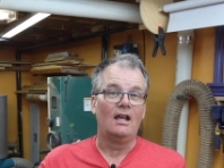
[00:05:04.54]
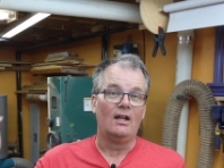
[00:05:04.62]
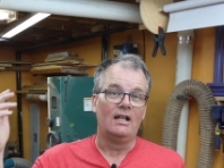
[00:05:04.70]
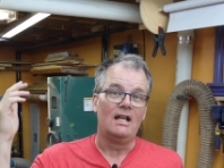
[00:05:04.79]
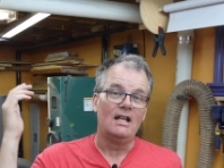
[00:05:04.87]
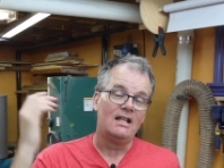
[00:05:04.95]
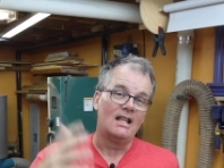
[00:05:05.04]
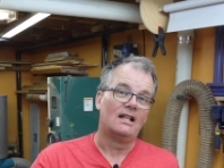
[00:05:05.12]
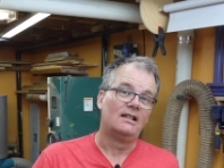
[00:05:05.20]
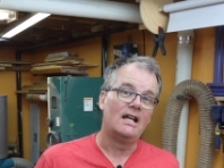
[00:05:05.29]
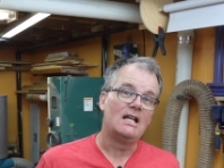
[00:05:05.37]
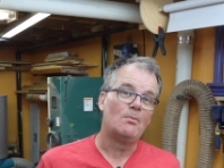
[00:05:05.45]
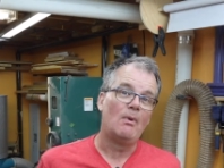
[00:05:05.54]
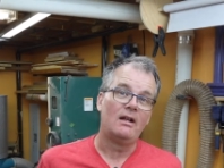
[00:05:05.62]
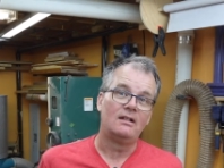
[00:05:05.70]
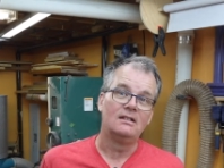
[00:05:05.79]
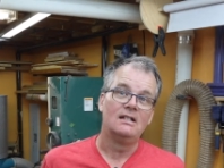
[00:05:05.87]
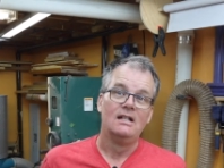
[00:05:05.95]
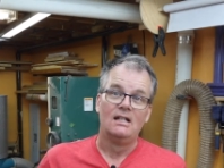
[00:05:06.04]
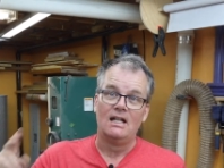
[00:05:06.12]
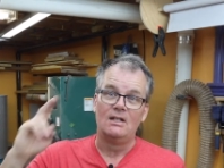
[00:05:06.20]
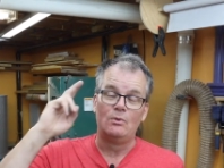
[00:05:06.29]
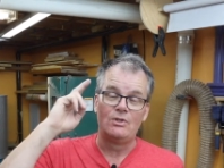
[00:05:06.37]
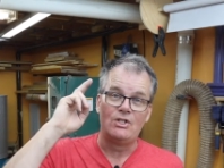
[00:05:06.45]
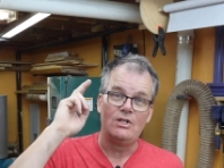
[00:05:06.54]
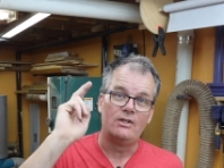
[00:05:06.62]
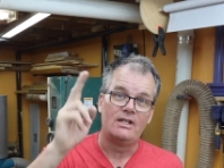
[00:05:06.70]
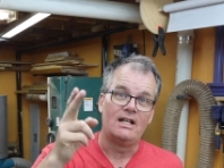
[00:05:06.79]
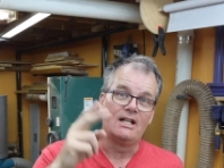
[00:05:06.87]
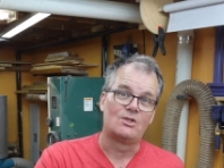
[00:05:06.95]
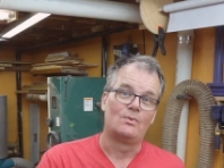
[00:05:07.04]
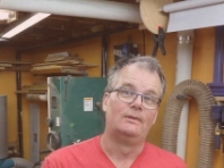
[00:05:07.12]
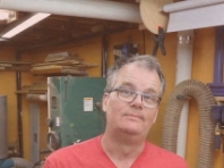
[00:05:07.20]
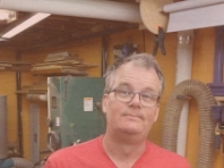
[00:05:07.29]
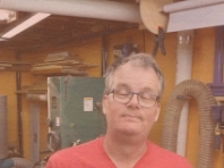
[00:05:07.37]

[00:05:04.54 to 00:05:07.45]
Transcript: and hitting that like button, and we'll see you on the next one.